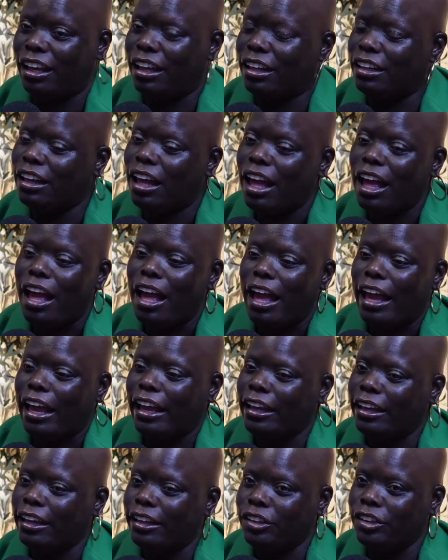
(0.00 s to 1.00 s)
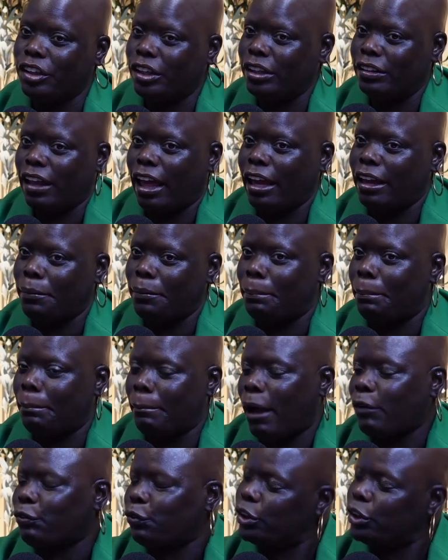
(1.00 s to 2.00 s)
And like
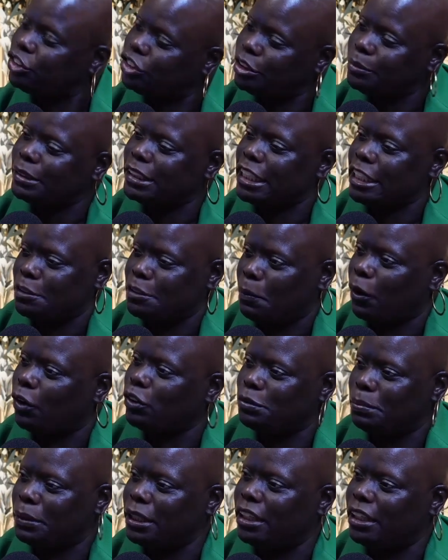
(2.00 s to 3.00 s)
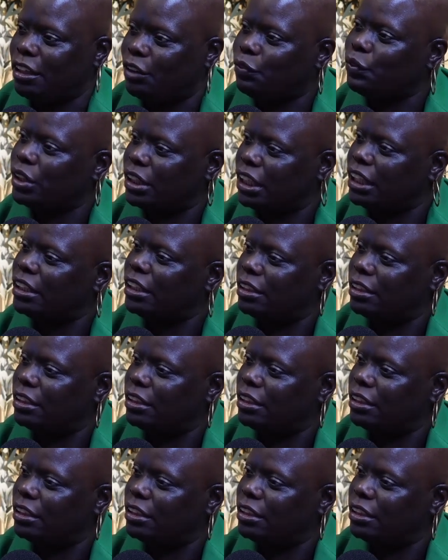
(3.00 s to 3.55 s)
my friendships exposed me to different things.